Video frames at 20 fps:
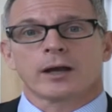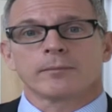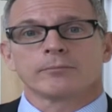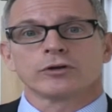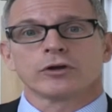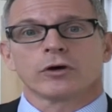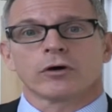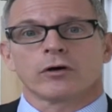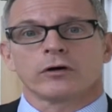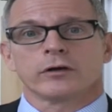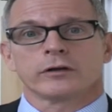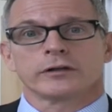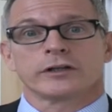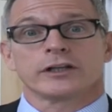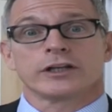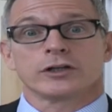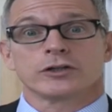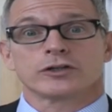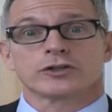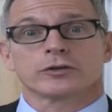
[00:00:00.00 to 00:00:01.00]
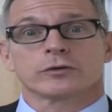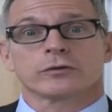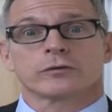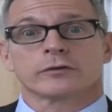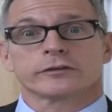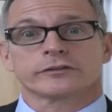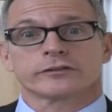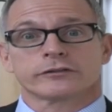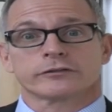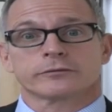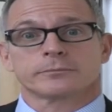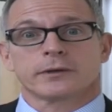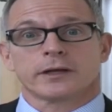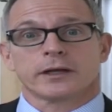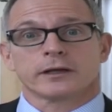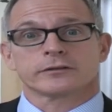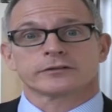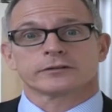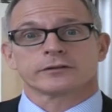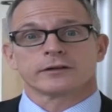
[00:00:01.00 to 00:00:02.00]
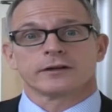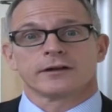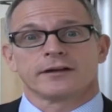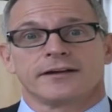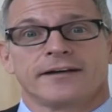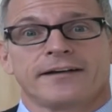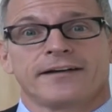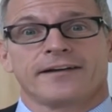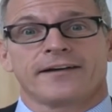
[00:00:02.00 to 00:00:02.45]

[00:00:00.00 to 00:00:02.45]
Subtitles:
I am not the usual suspect.